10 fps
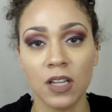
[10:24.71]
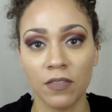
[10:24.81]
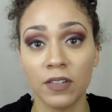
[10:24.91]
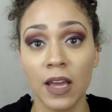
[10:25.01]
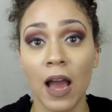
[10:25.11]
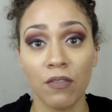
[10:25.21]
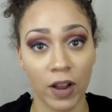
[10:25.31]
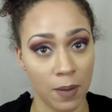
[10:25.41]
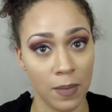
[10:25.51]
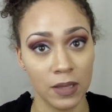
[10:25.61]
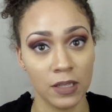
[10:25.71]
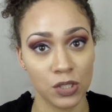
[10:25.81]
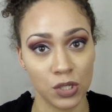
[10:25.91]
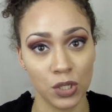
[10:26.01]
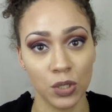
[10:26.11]
definitely I recommend it
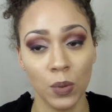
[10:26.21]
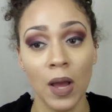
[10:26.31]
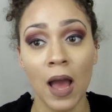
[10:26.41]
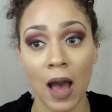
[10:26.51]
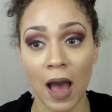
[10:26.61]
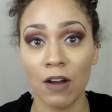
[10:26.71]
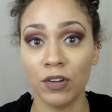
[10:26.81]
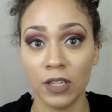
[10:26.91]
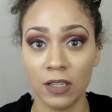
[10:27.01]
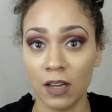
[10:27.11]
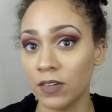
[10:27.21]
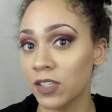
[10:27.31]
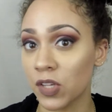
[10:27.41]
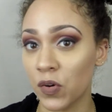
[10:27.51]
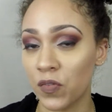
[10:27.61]
to you. I really love
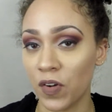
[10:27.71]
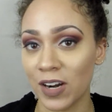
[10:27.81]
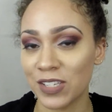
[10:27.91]
it so far.